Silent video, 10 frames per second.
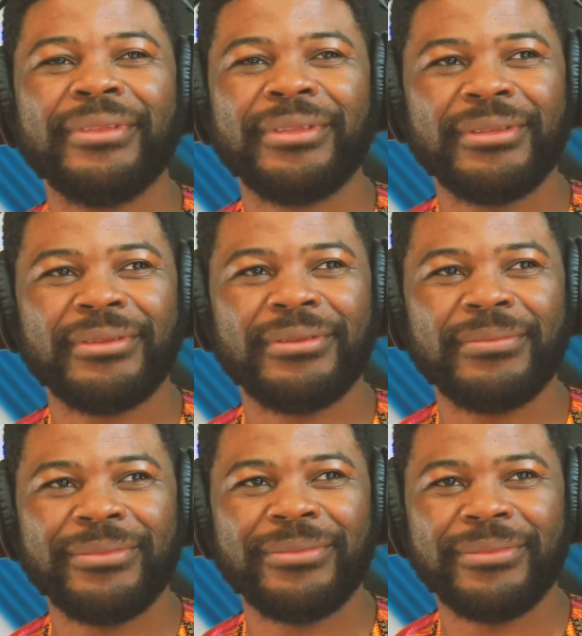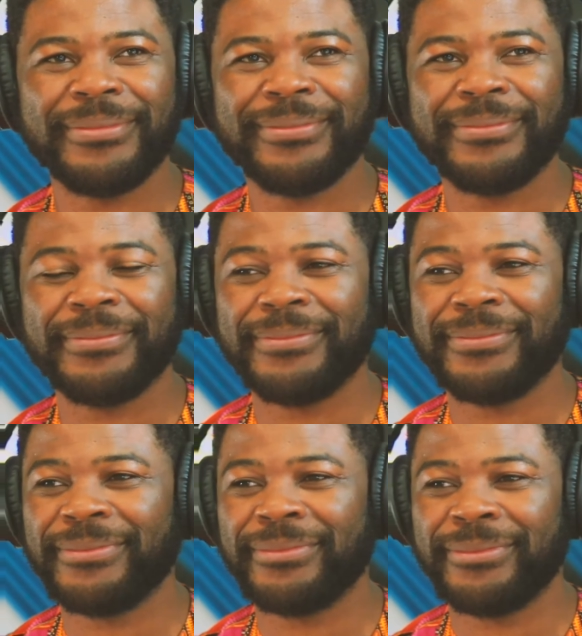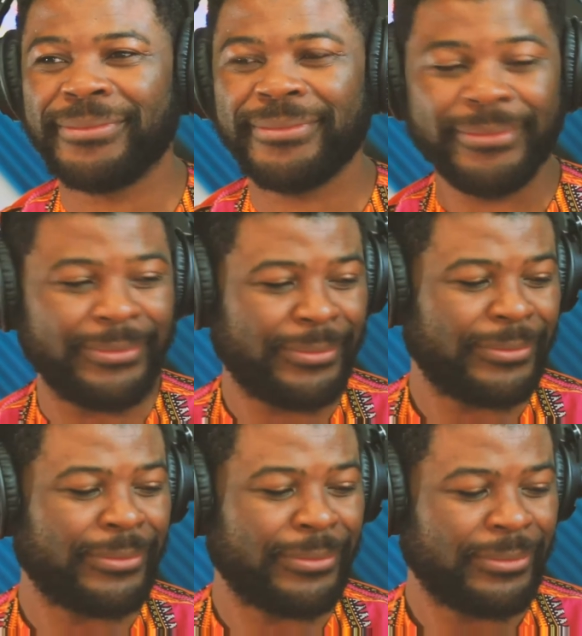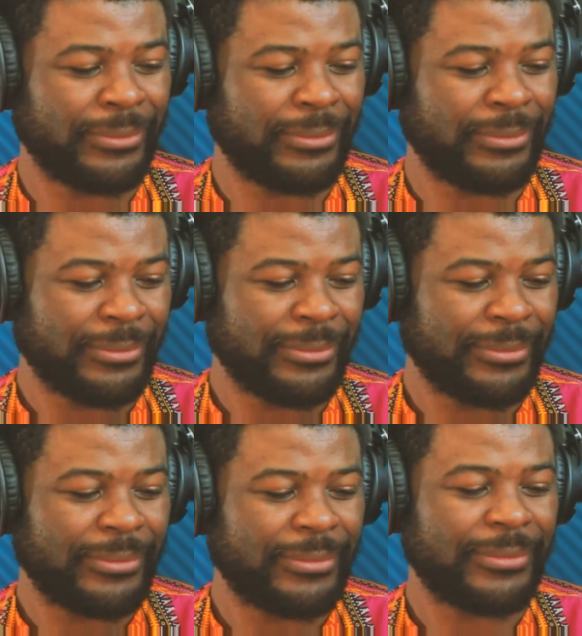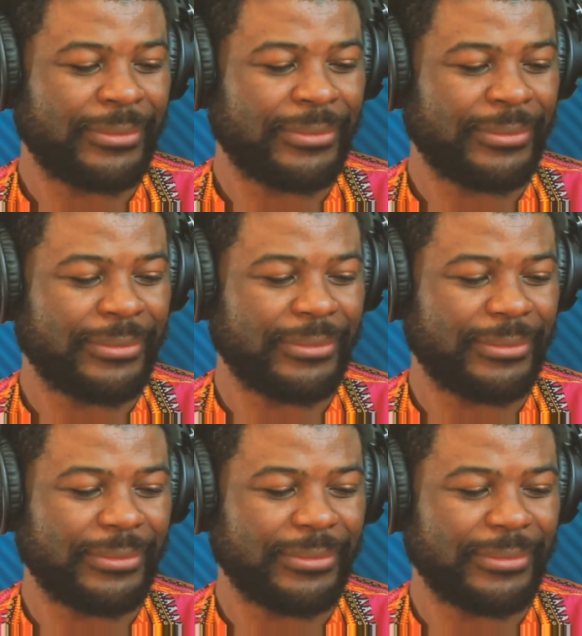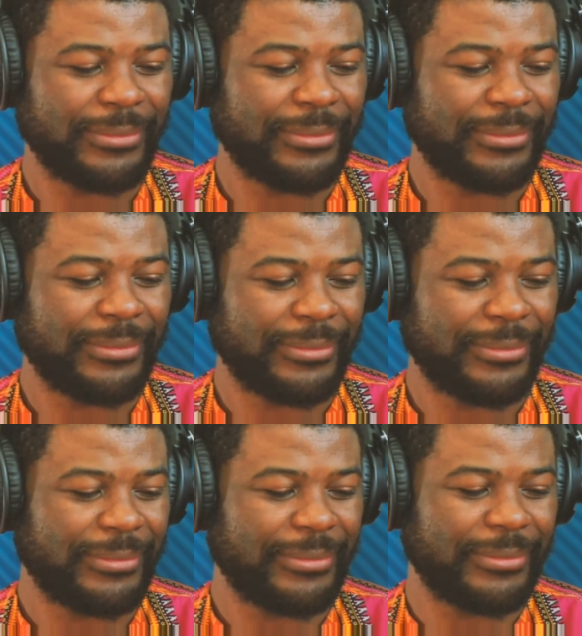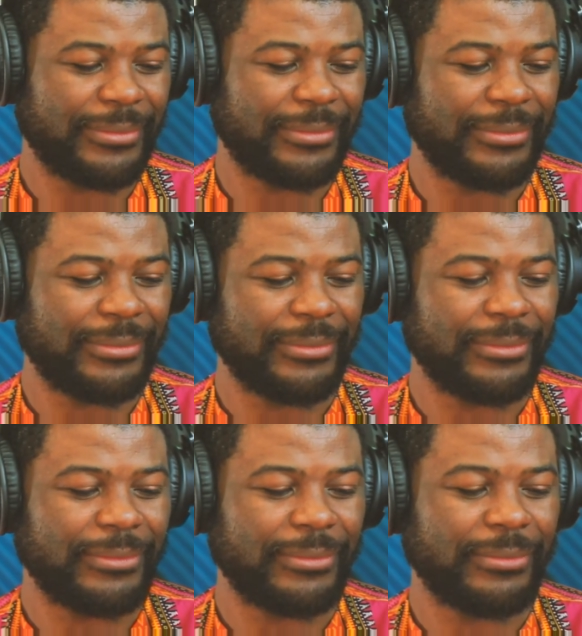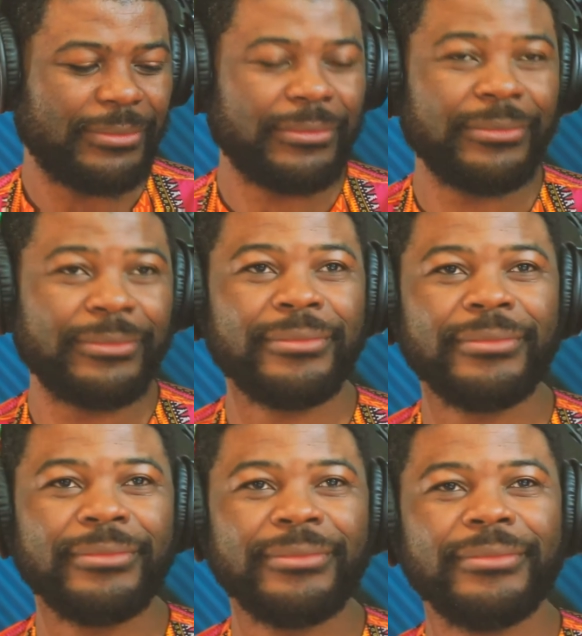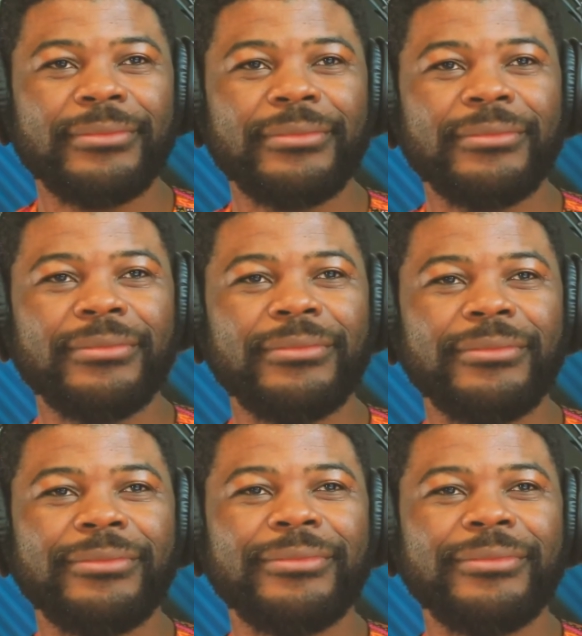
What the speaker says: (not speaking)